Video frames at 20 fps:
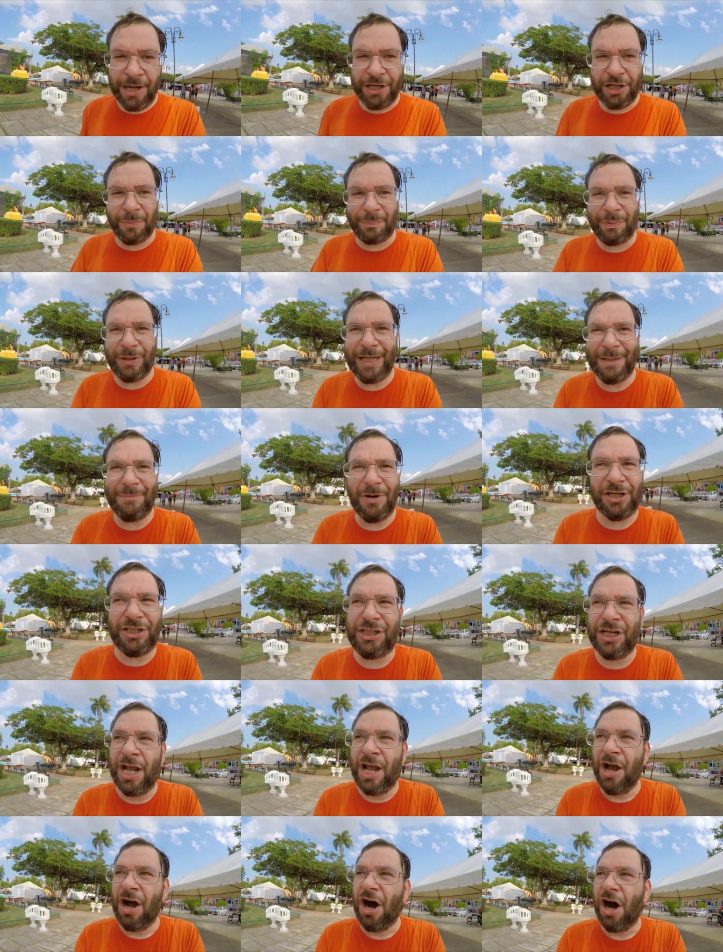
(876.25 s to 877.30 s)
you know, pretty
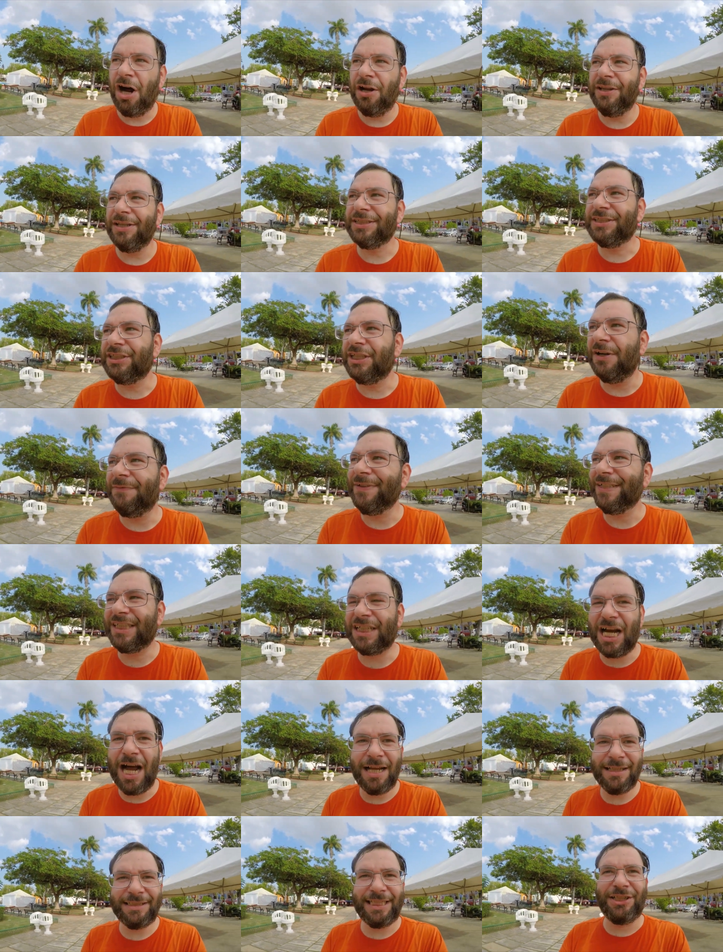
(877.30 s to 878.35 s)
much all the stuff is
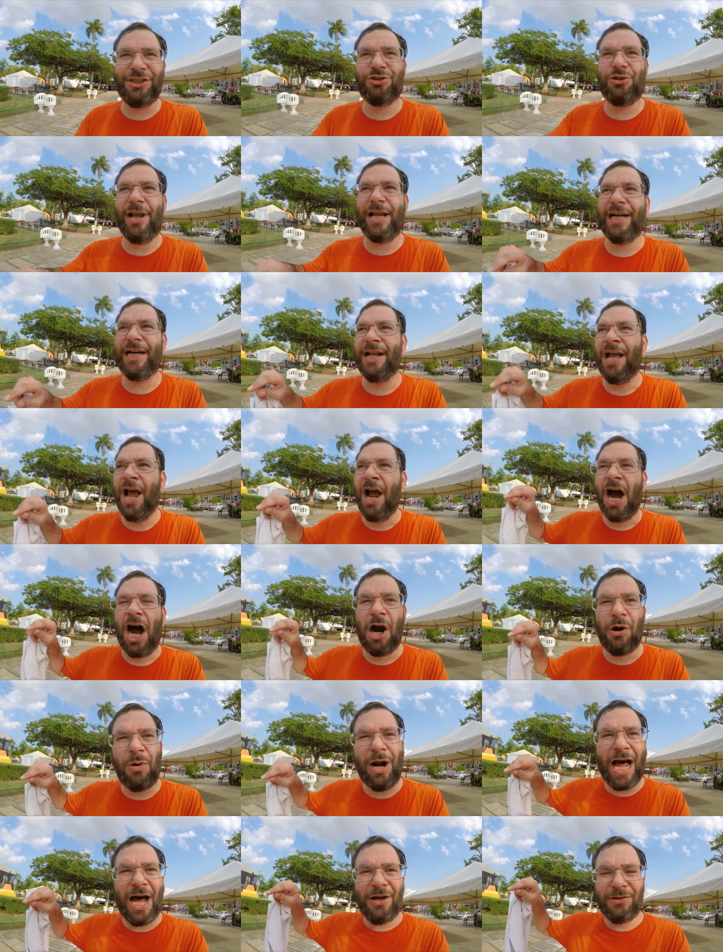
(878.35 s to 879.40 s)
concentrated
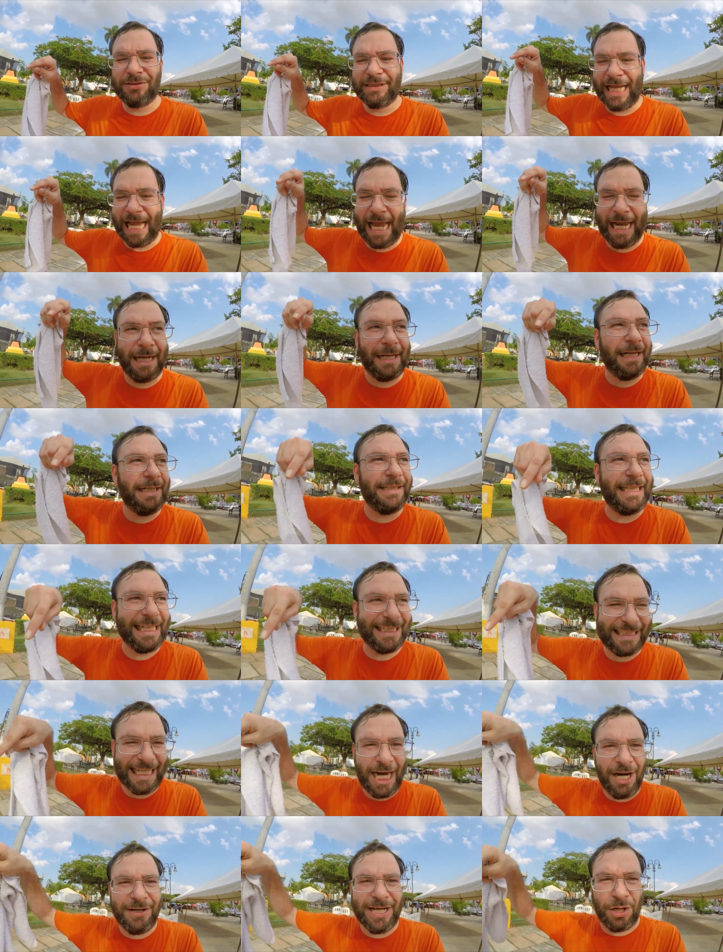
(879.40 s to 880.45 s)
around el,
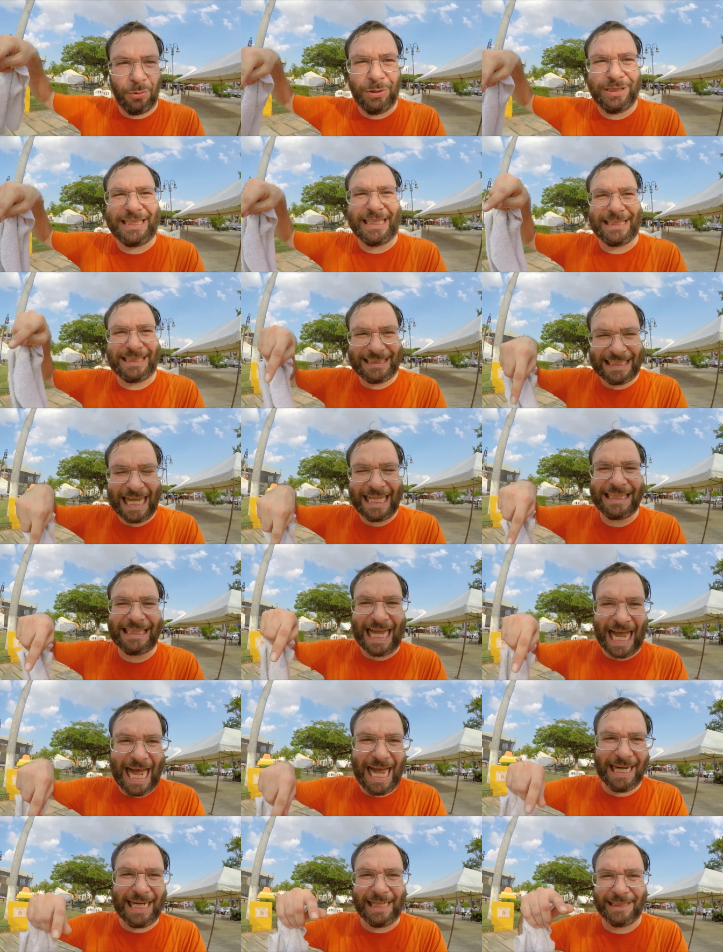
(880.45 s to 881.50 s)
this area, which is Santa
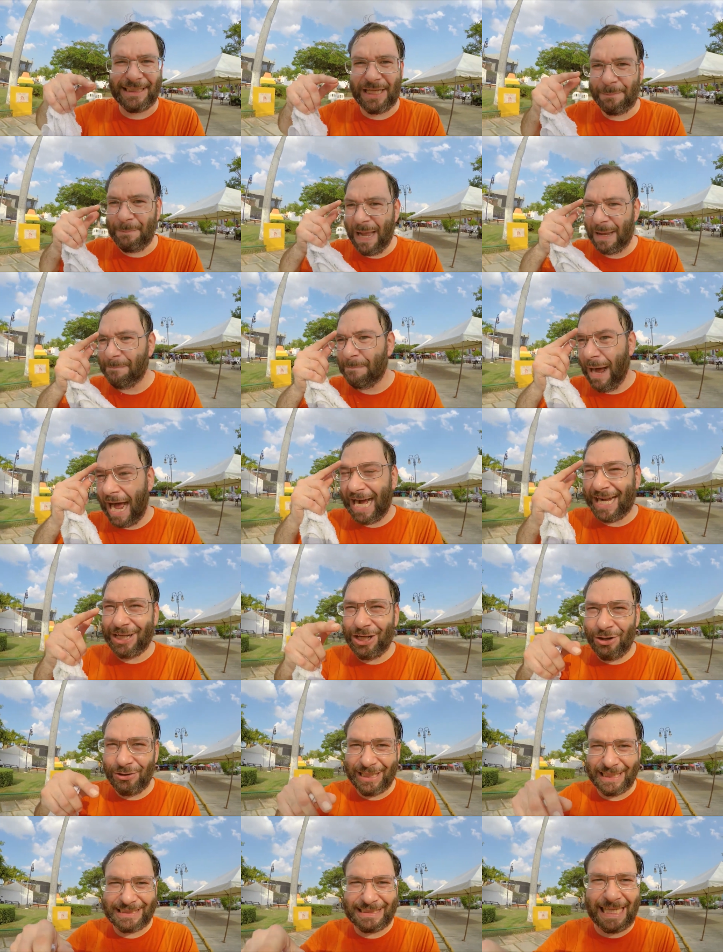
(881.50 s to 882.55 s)
Ana, the
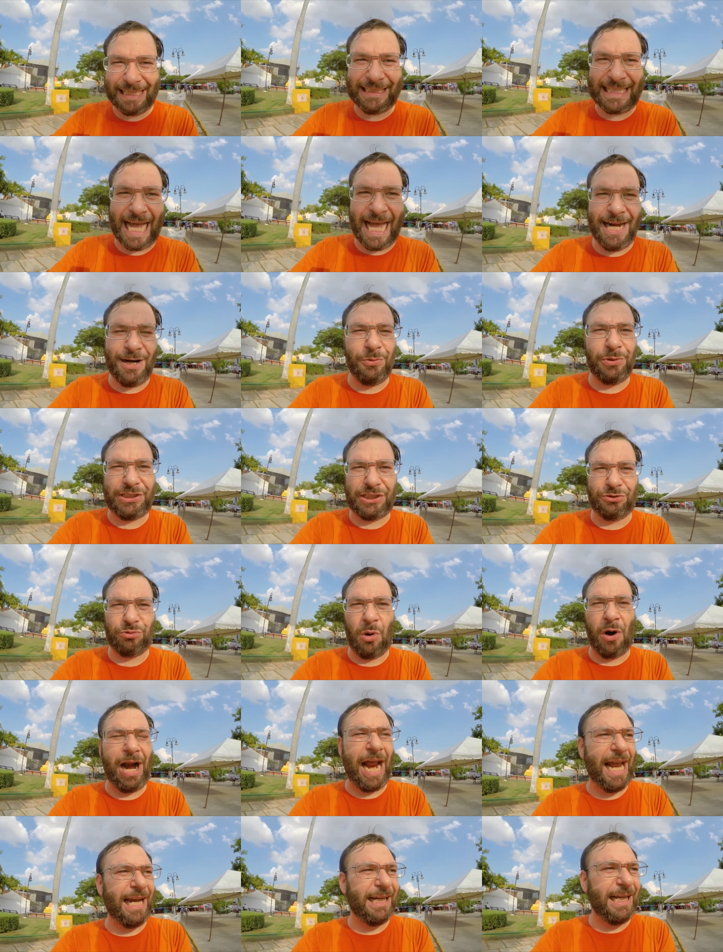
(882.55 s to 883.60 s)
Barrio de Santa Ana, which is
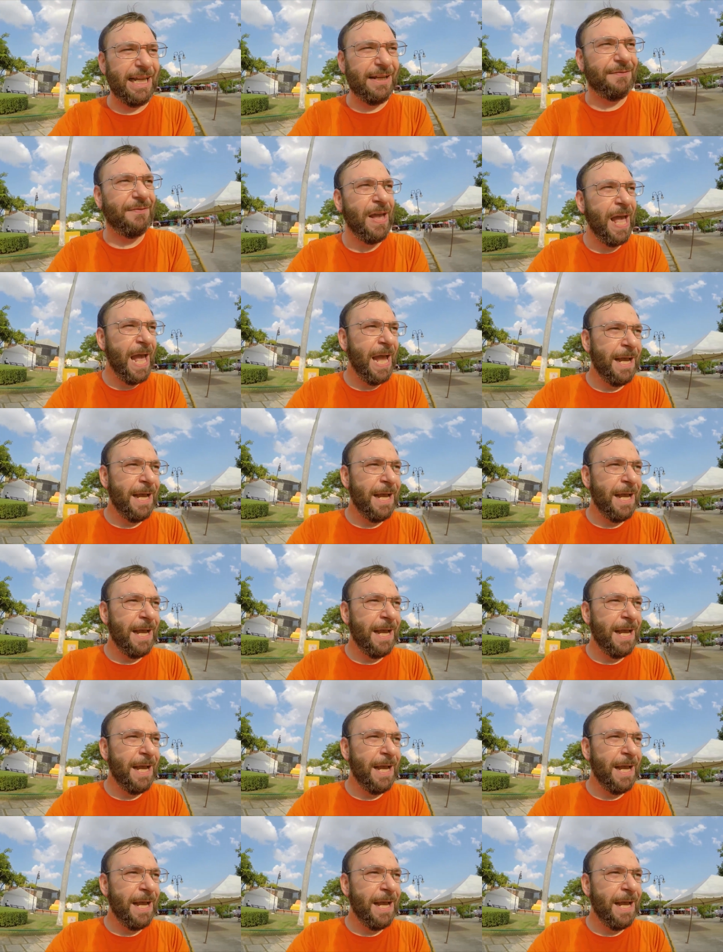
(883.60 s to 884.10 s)
where I live,